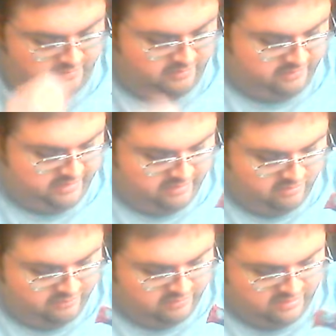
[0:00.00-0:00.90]
And
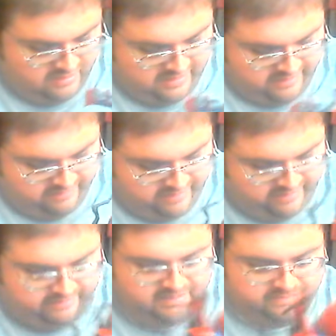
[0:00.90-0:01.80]
overall, I don't
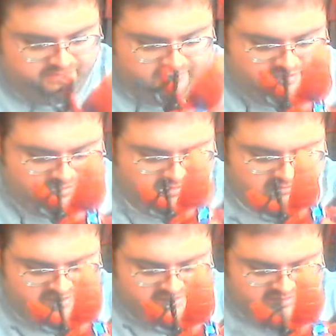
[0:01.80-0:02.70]
care what the
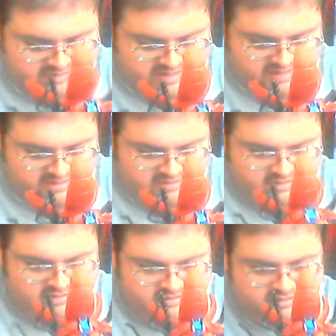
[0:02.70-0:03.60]
critics say.
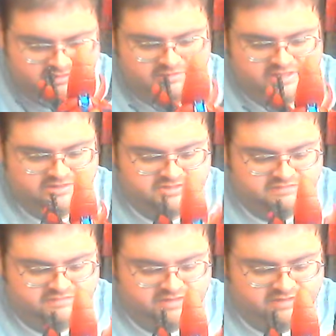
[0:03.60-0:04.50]
The new Legacy
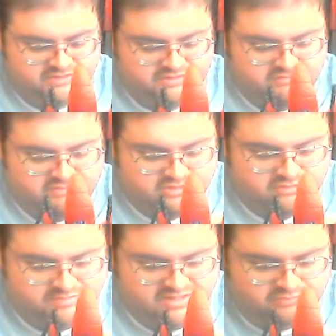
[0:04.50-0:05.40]
figure has the
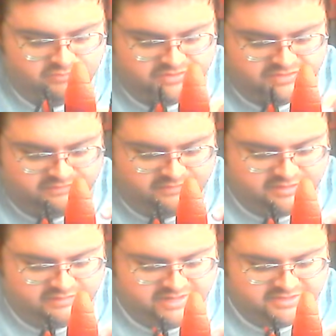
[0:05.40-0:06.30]
original Beast Wars
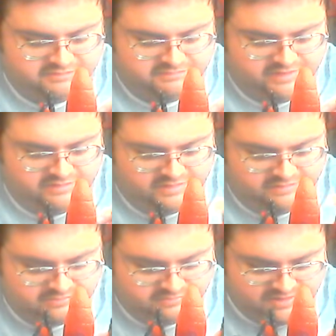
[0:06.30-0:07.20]
Inferno action figure
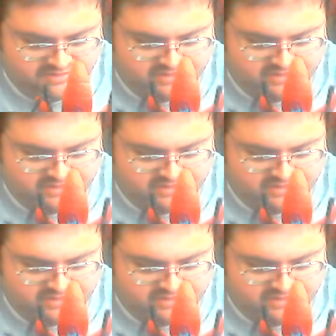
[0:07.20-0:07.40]
that was released